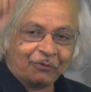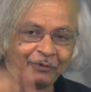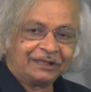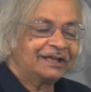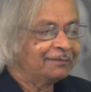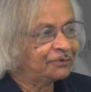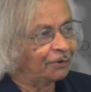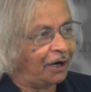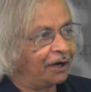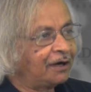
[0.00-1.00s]
Welcome
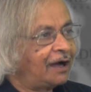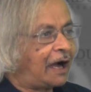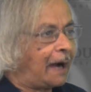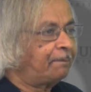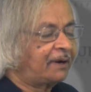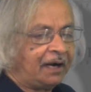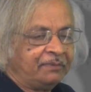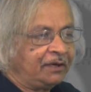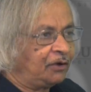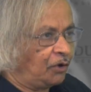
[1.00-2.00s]
to our
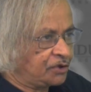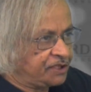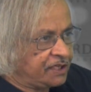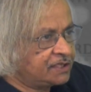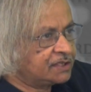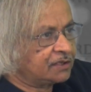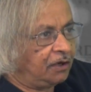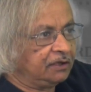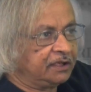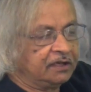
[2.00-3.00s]
upcoming courses
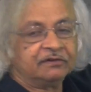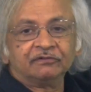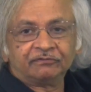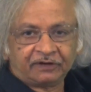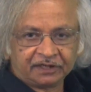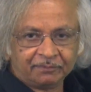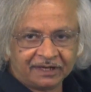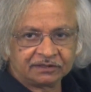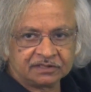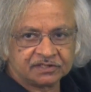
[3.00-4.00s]
called the
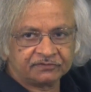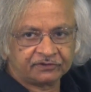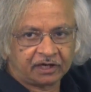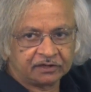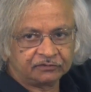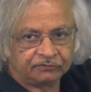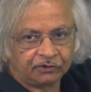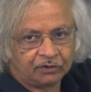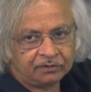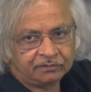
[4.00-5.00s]
Fundamentals of Current
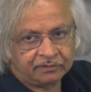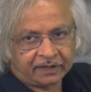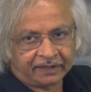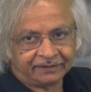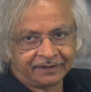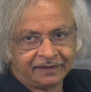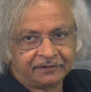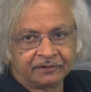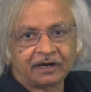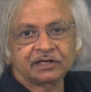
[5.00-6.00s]
Flow and the
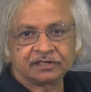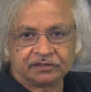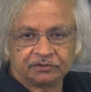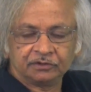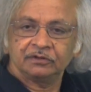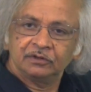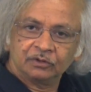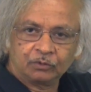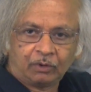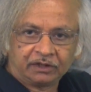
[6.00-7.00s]
Introduction to
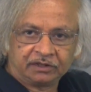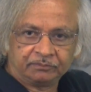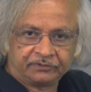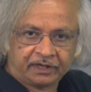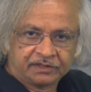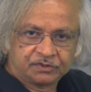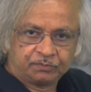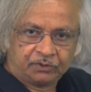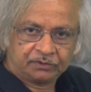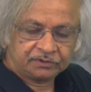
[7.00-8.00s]
Quantum
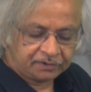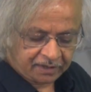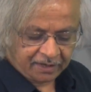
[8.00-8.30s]
Transport.